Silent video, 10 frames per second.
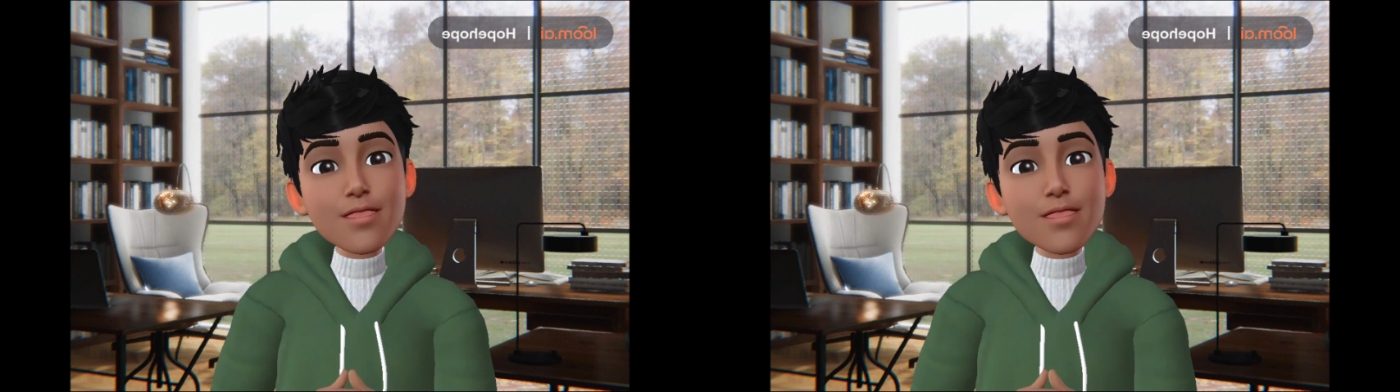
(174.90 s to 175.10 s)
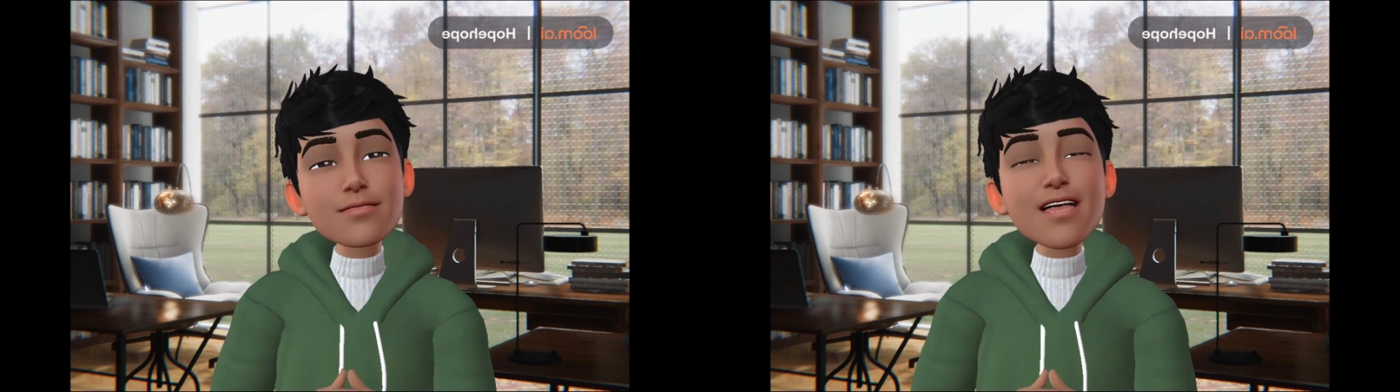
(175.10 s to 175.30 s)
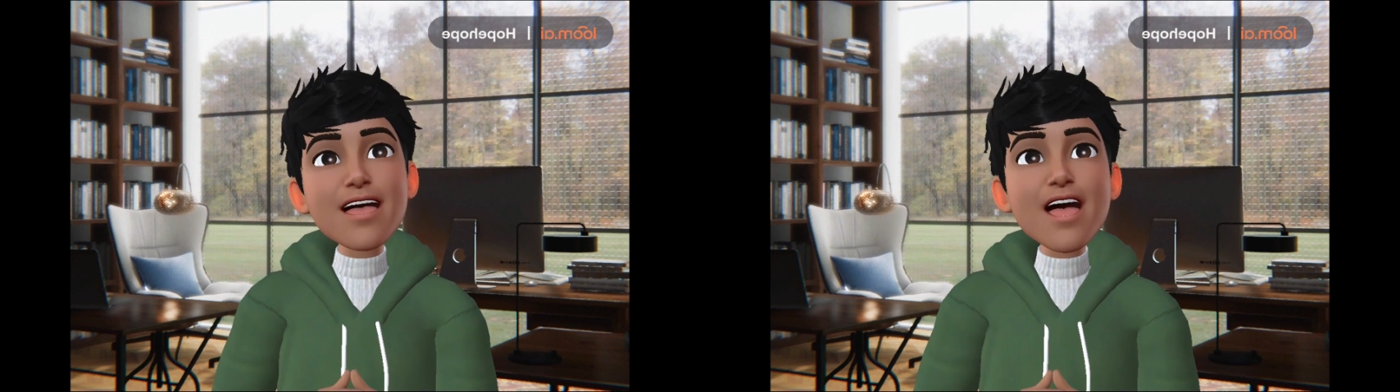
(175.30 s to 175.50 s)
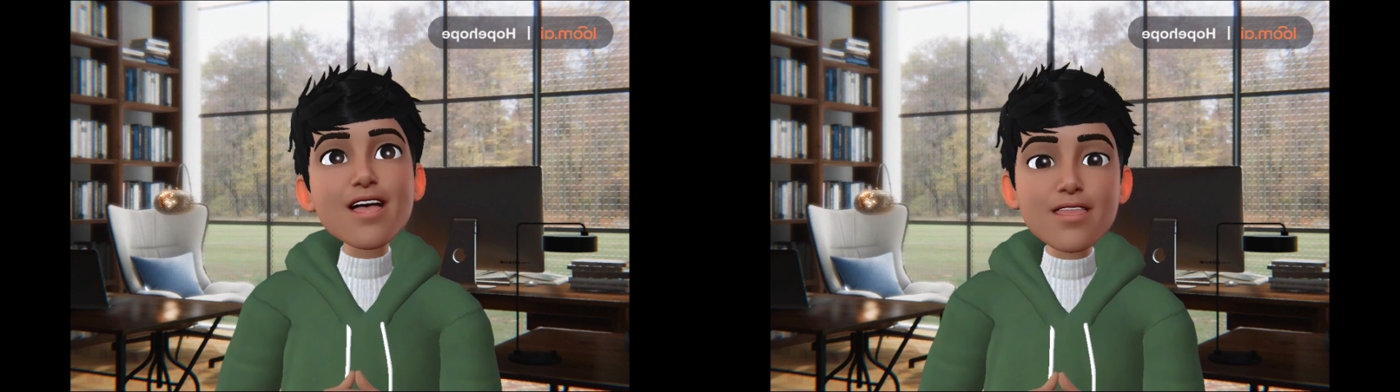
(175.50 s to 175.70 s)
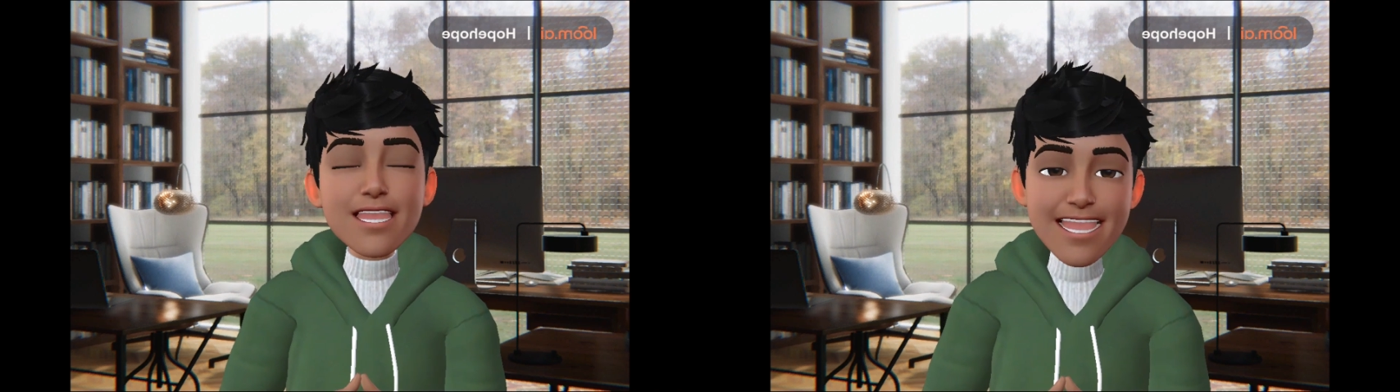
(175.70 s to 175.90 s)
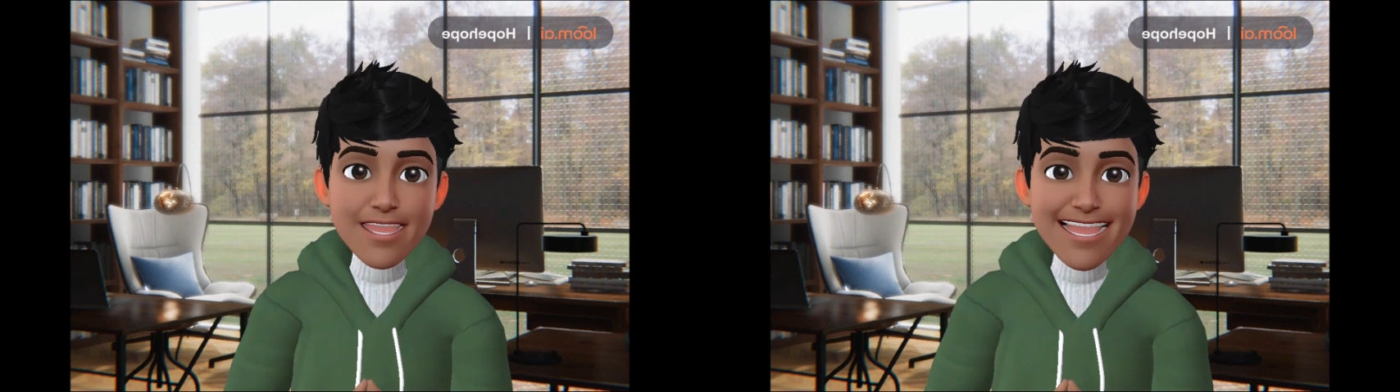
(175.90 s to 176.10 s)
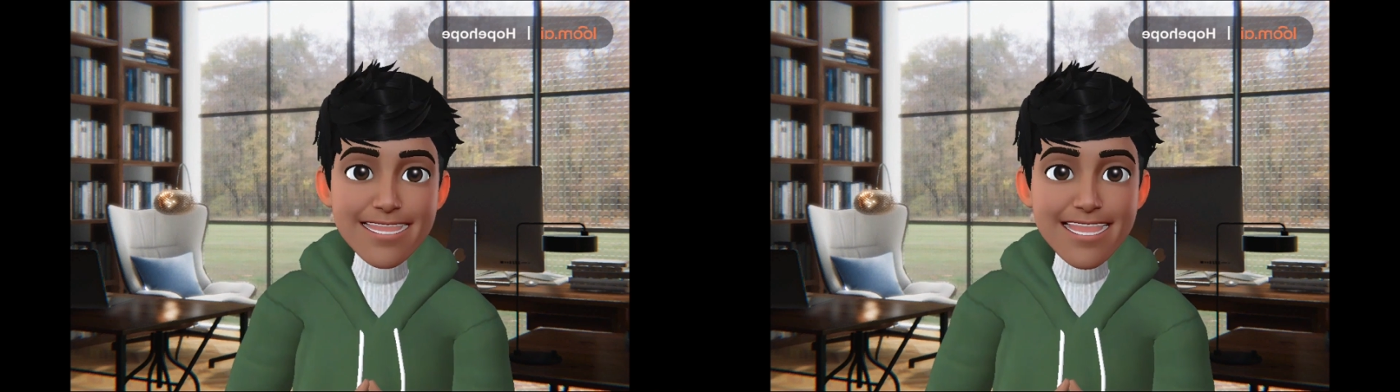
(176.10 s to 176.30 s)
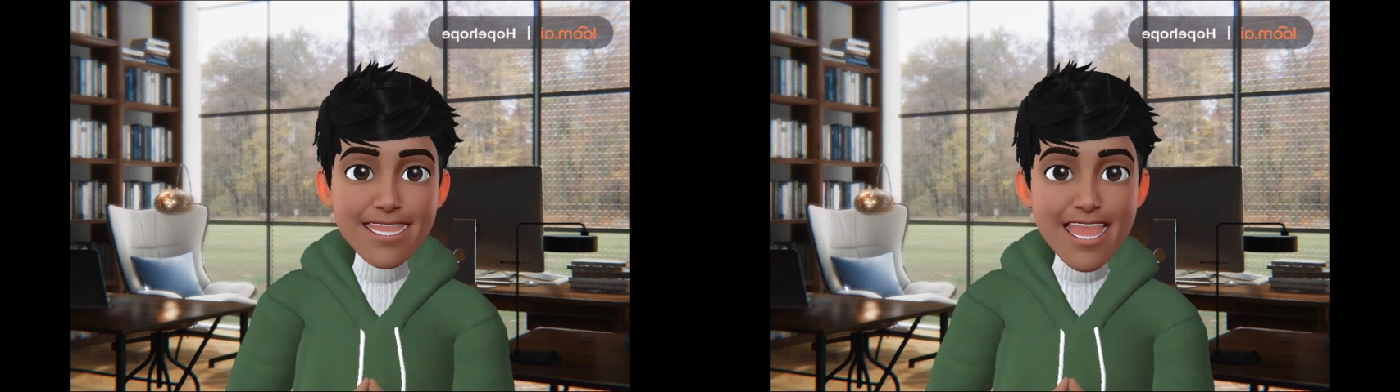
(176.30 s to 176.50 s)
Again, we see
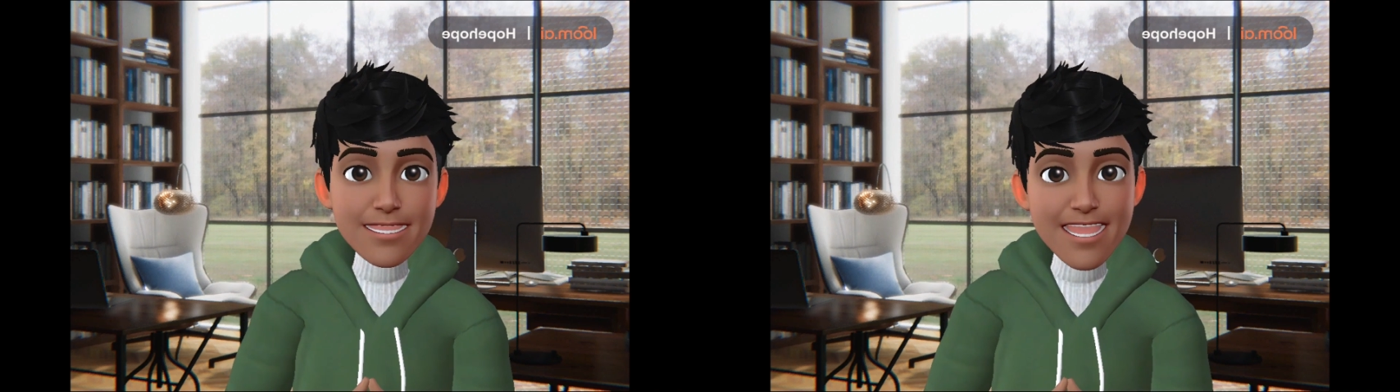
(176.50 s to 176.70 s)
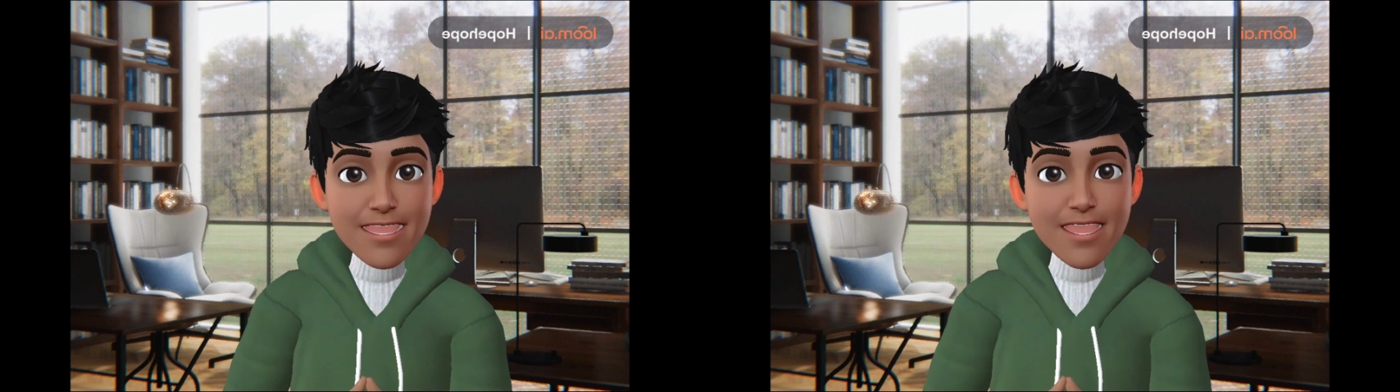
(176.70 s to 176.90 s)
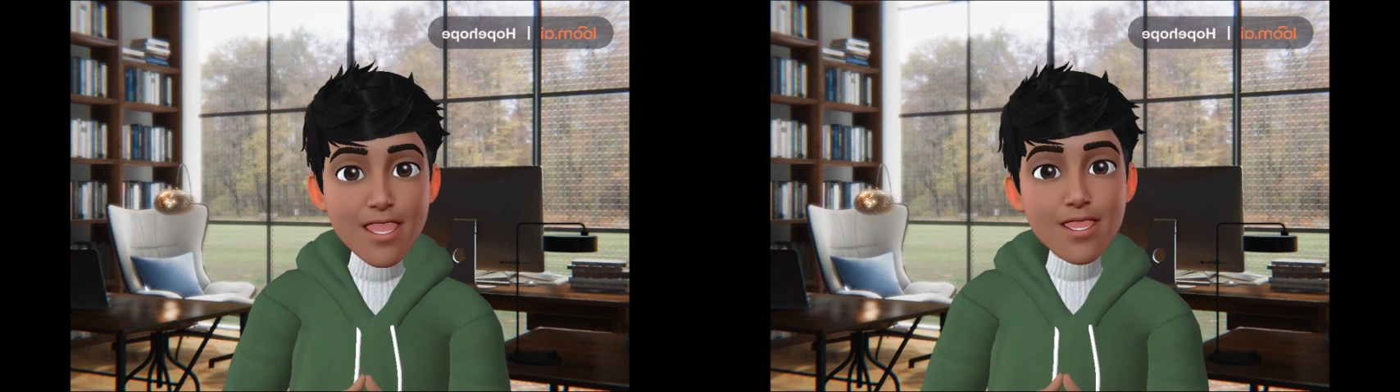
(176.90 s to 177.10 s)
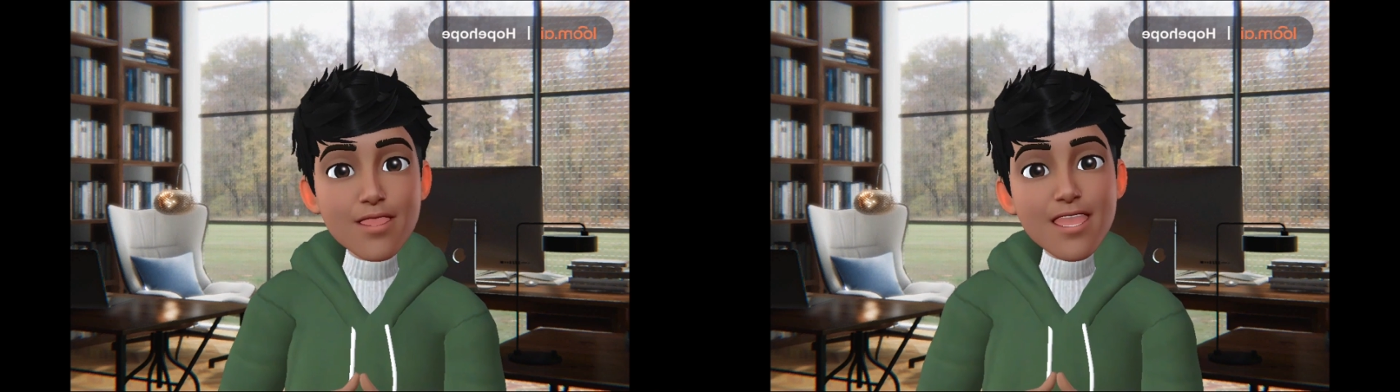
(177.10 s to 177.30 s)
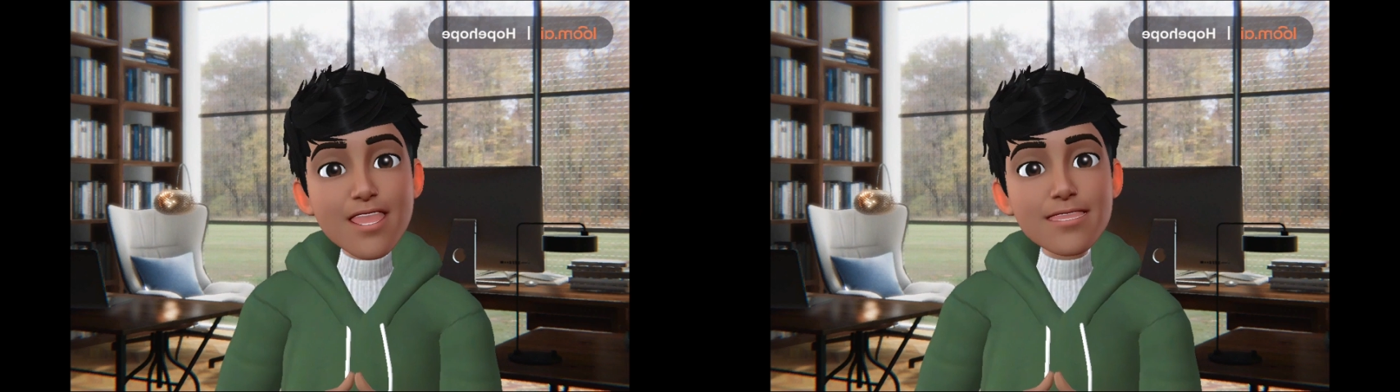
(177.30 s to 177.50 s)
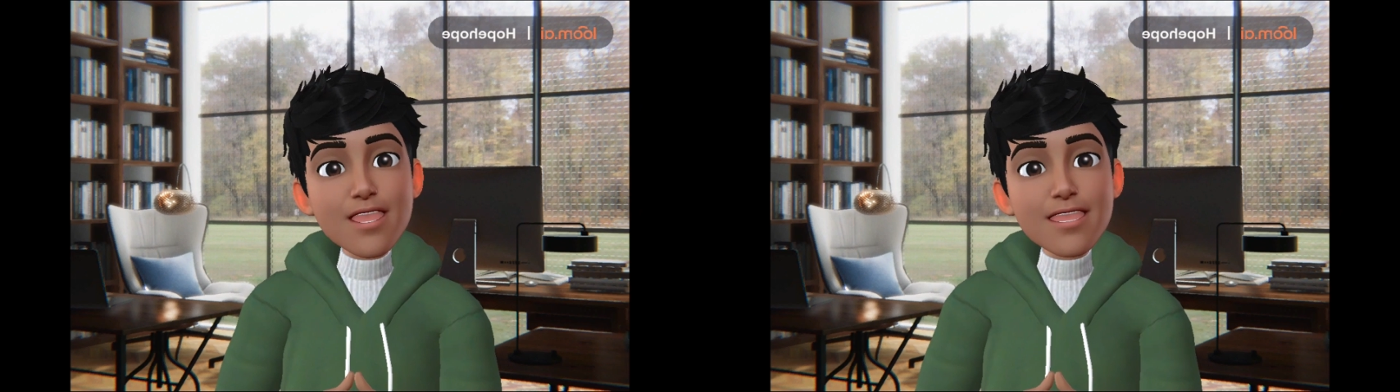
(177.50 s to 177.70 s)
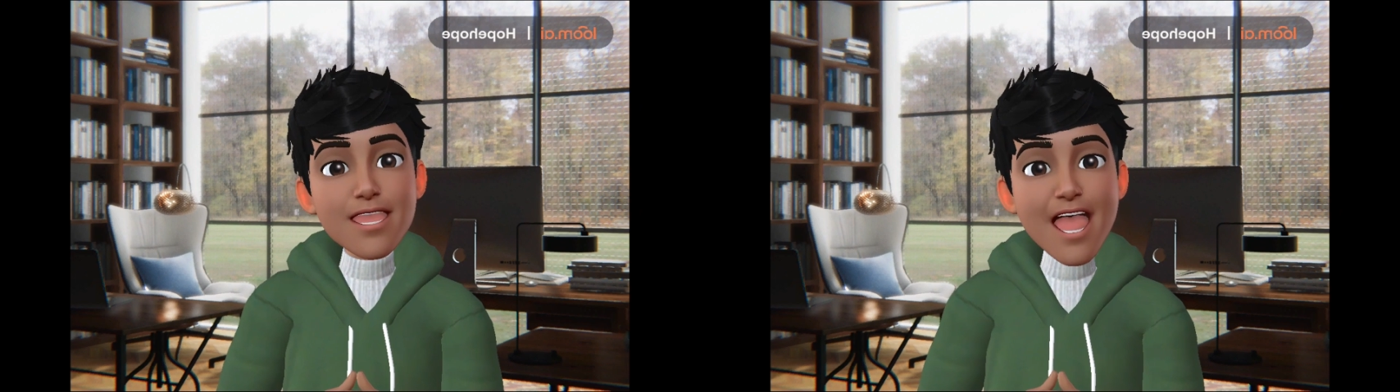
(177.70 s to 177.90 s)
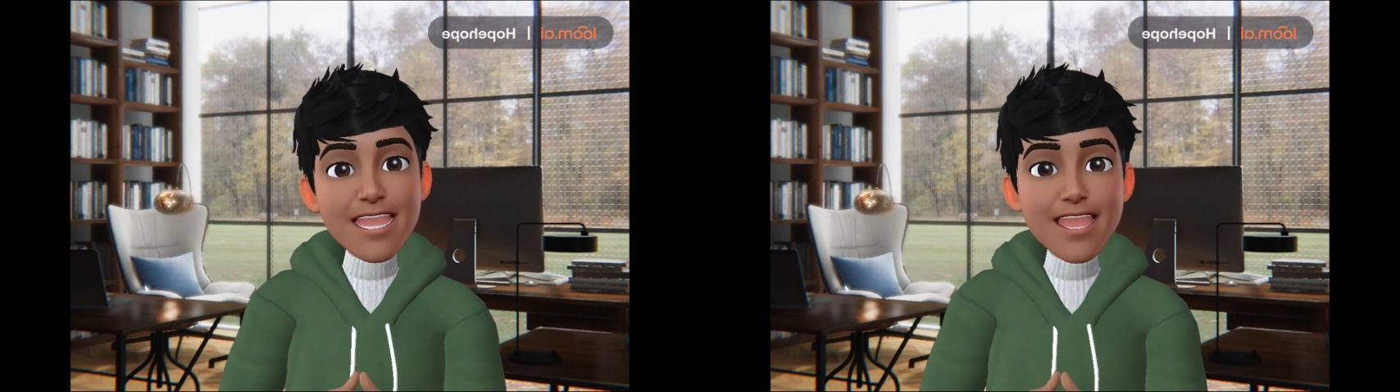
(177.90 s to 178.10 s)
mixed signals coming out of China since
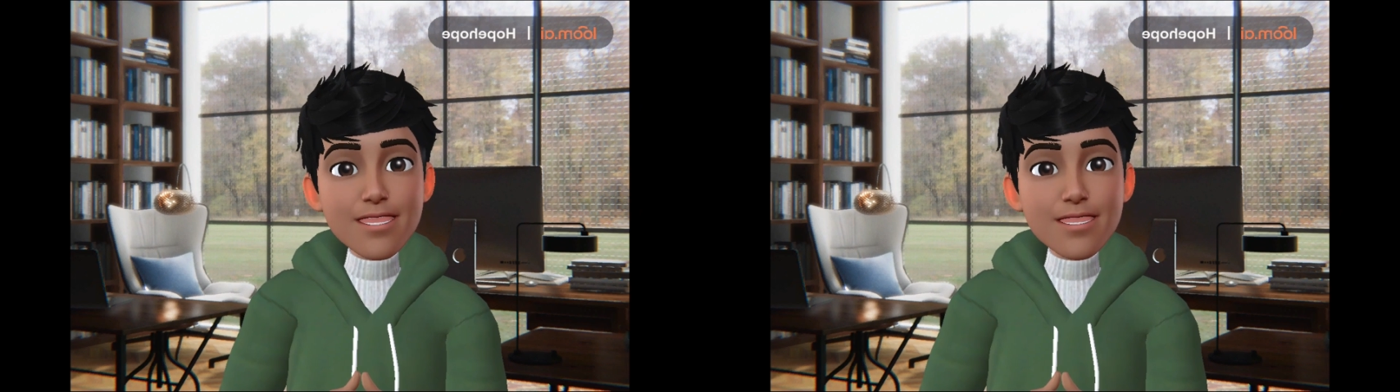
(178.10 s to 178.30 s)
then